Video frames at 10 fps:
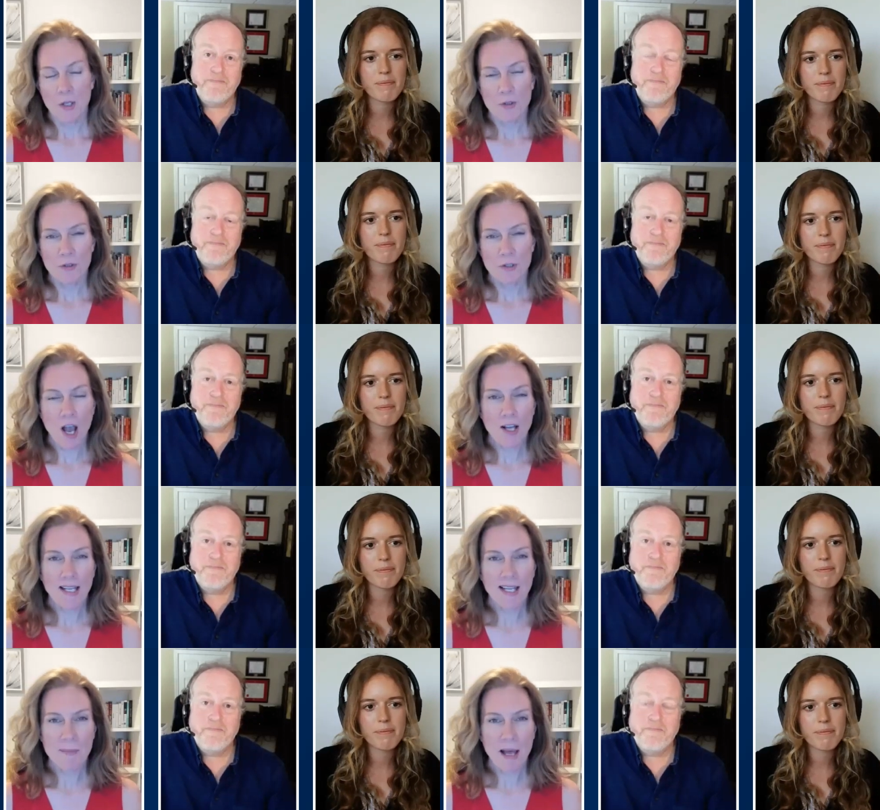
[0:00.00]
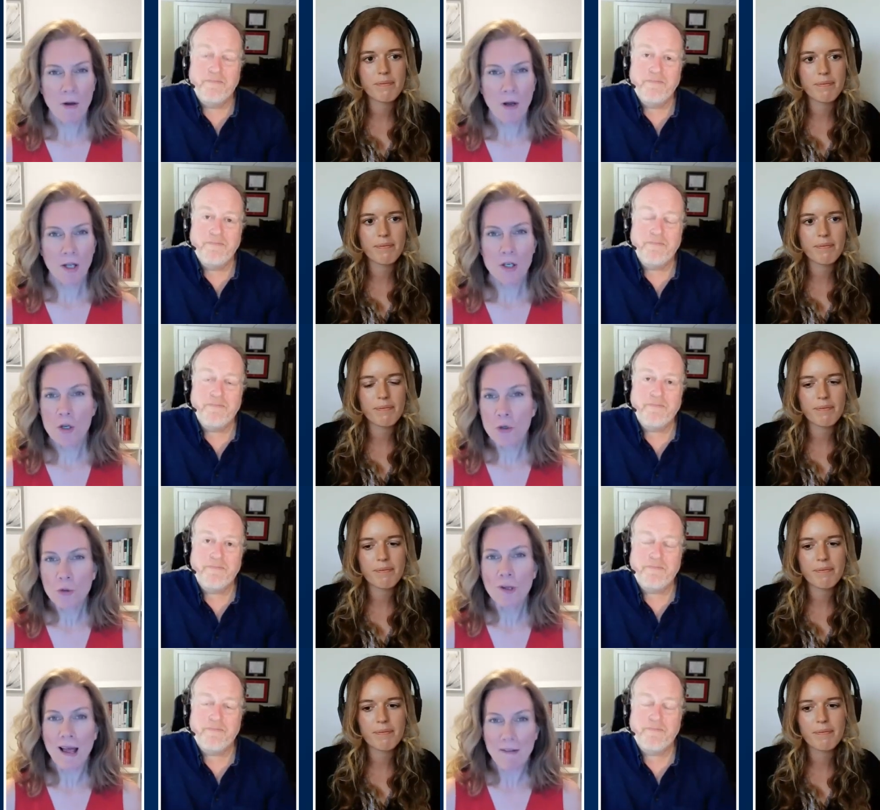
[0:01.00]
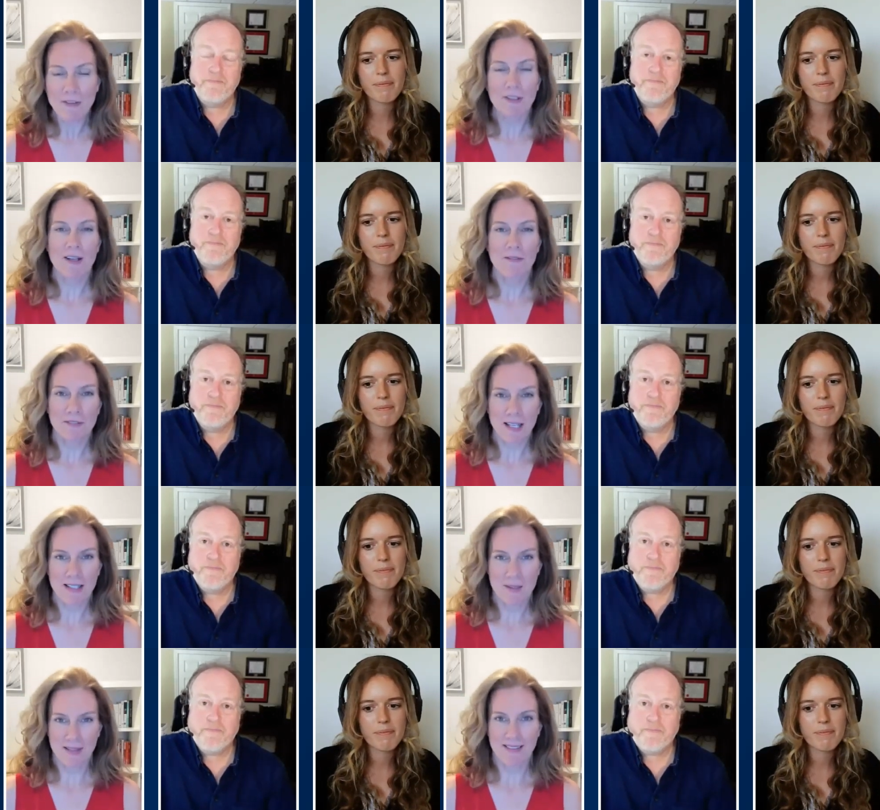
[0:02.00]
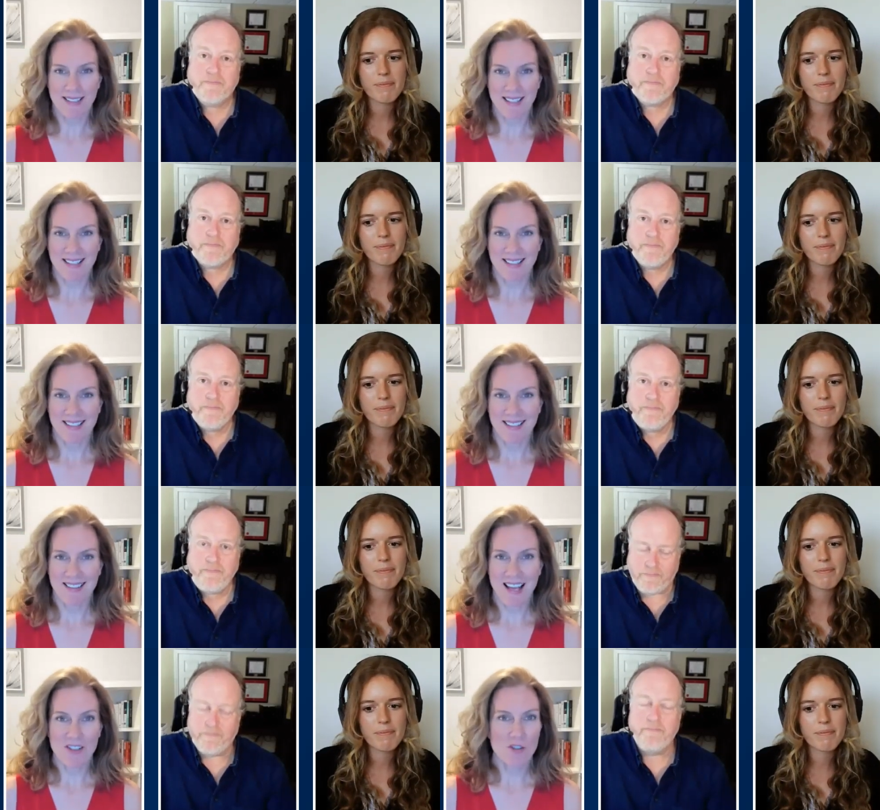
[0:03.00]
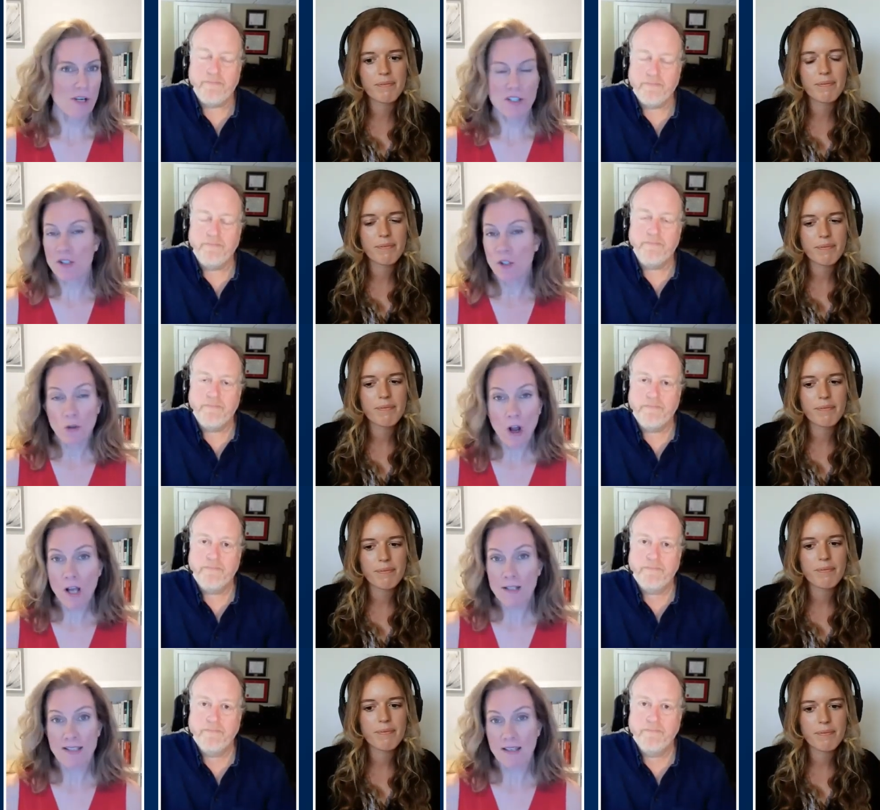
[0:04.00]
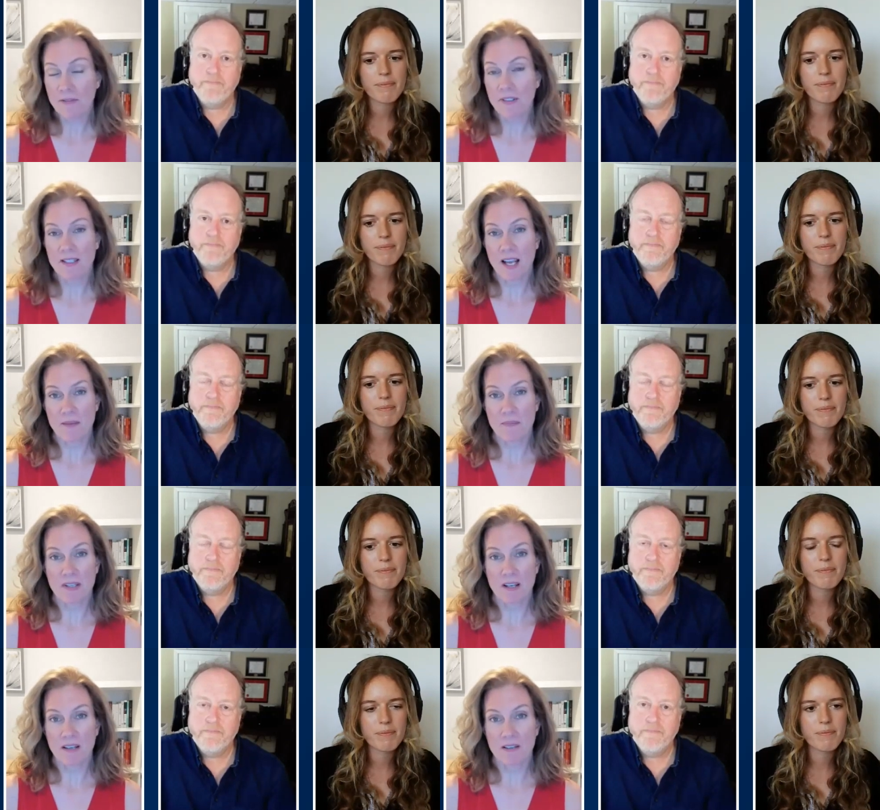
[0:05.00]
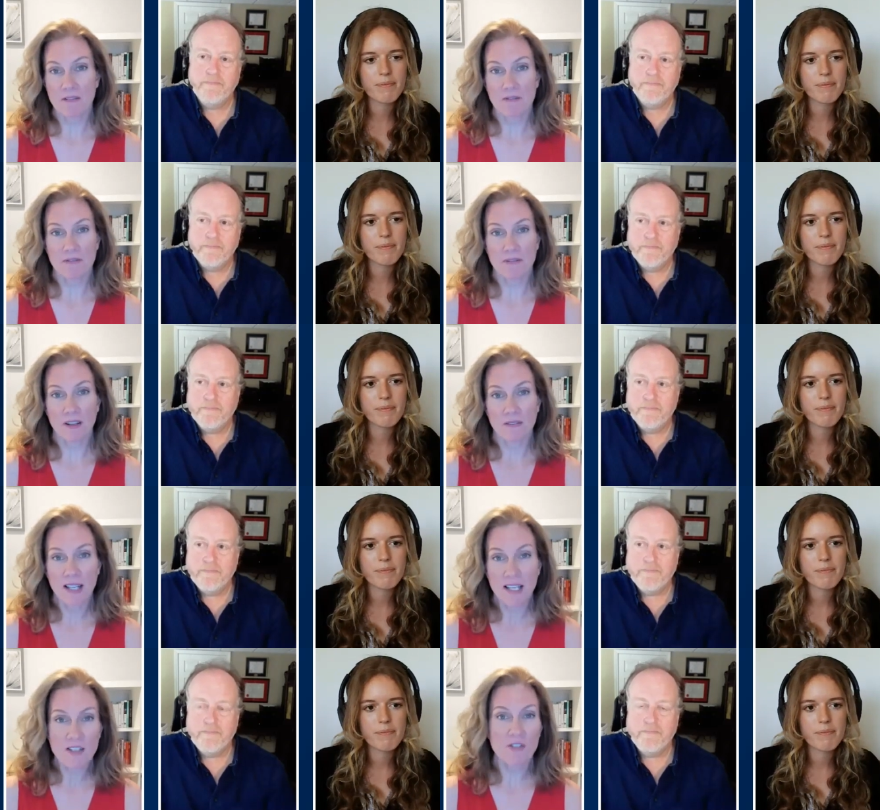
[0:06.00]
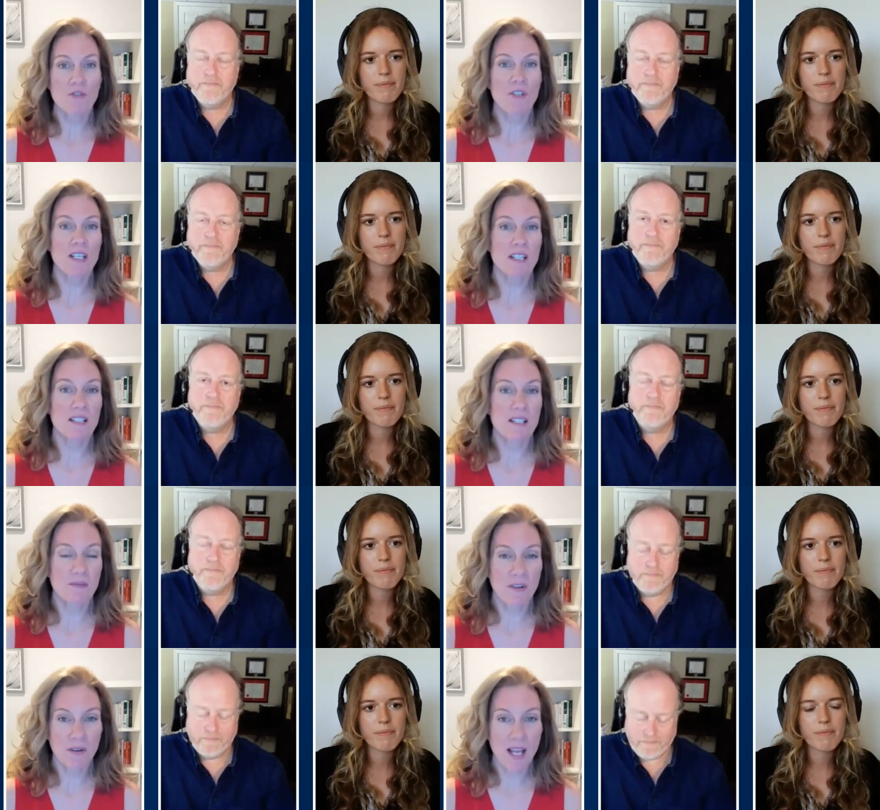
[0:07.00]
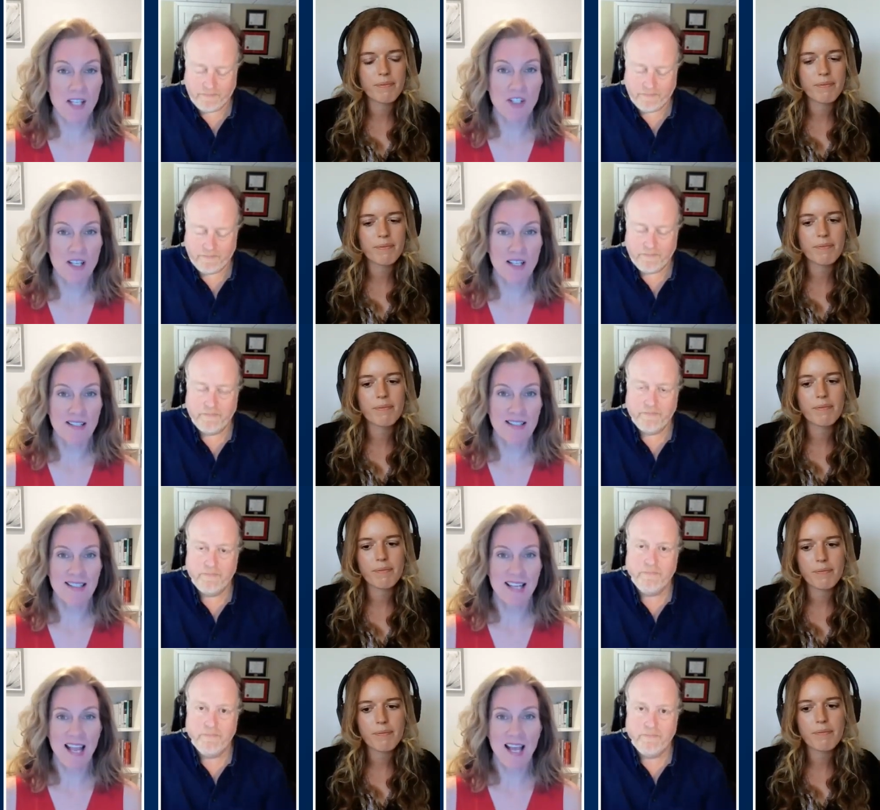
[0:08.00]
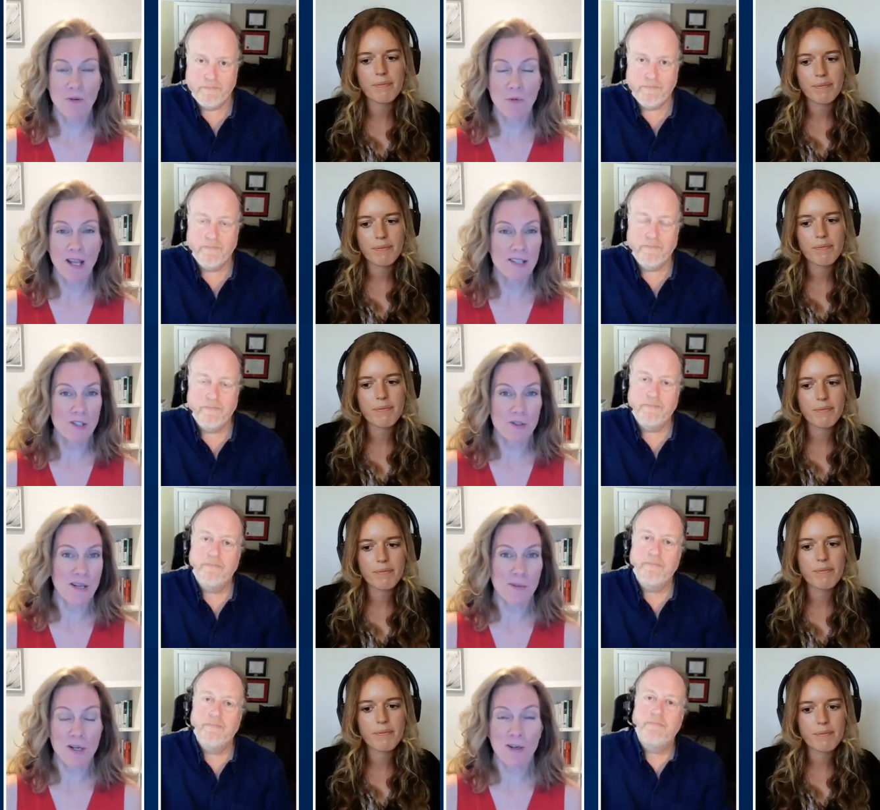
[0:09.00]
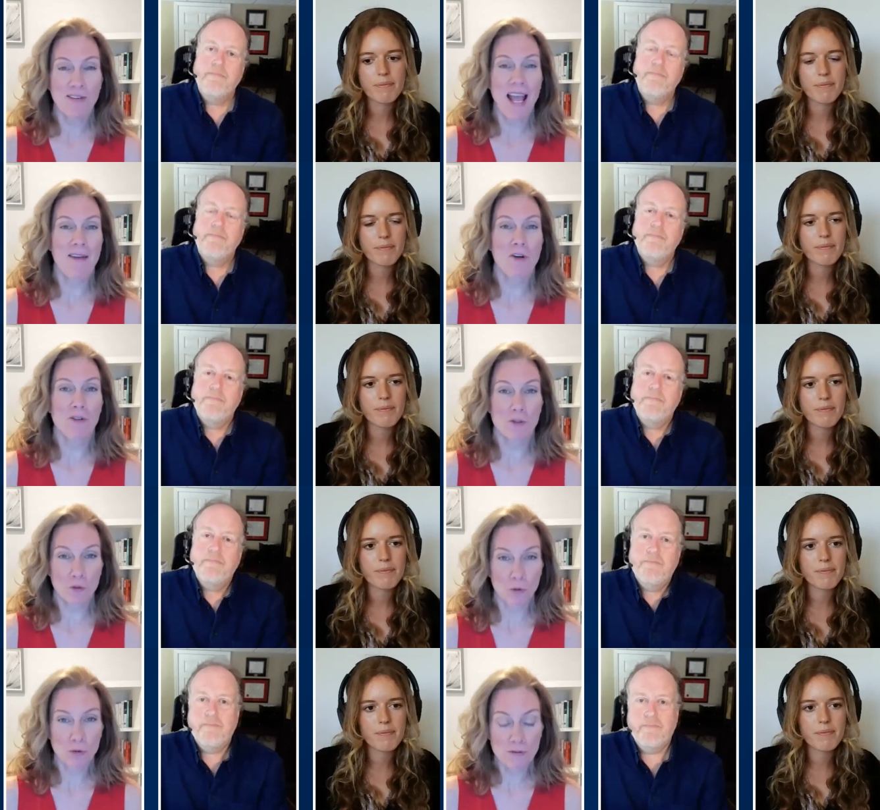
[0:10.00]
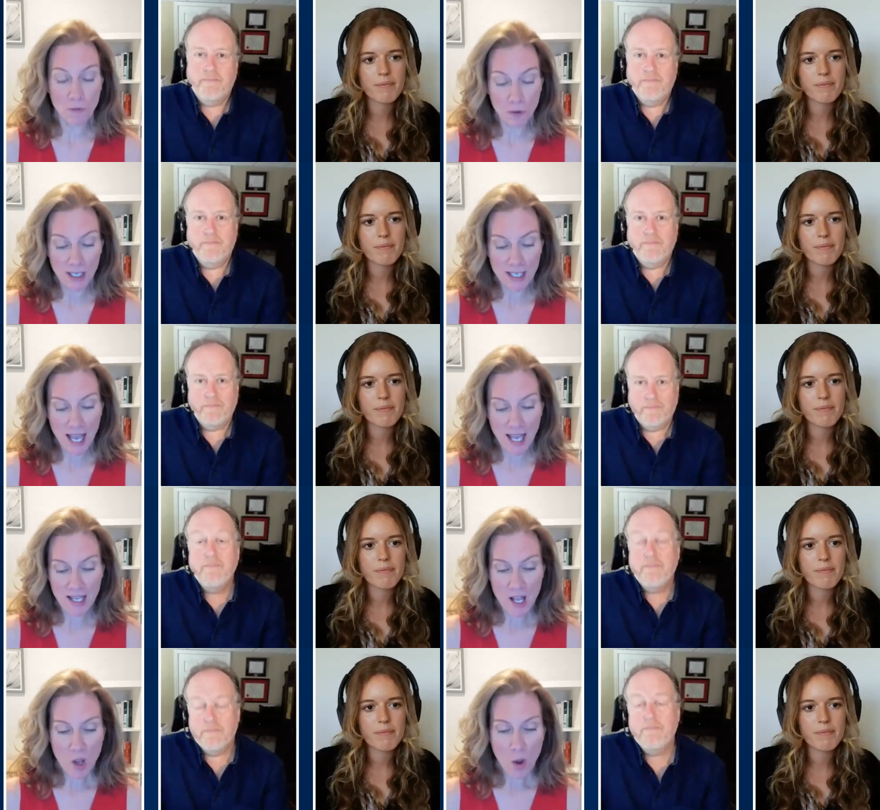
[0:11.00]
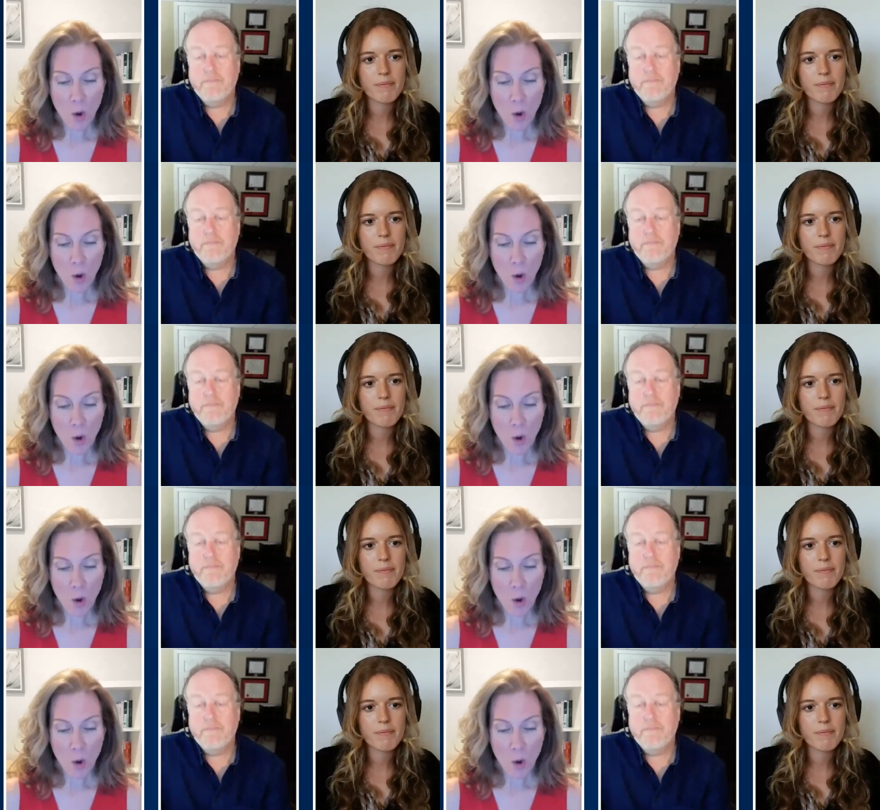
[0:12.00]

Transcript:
Speaker 1: You're talking about a new level of flexibility that stretches across different types of of industries and vocations. And as you said, we don't even have all the tools for it yet.